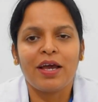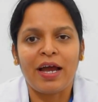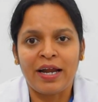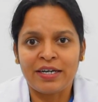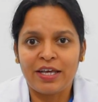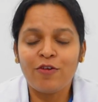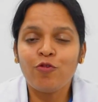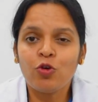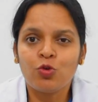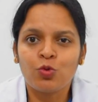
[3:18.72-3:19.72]
And if
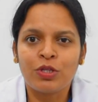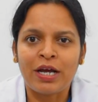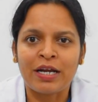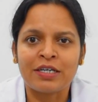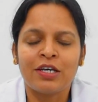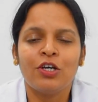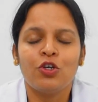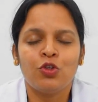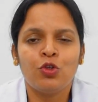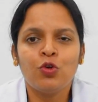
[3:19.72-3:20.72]
you do that,
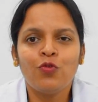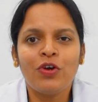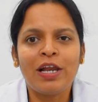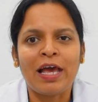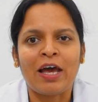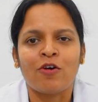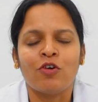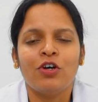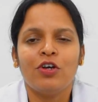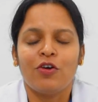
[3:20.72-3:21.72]
you will
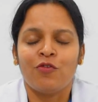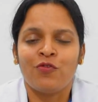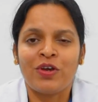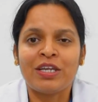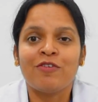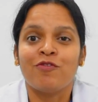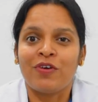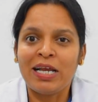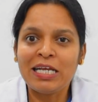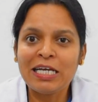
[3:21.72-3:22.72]
have very
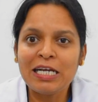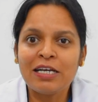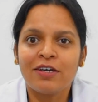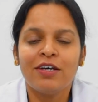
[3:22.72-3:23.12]
well healed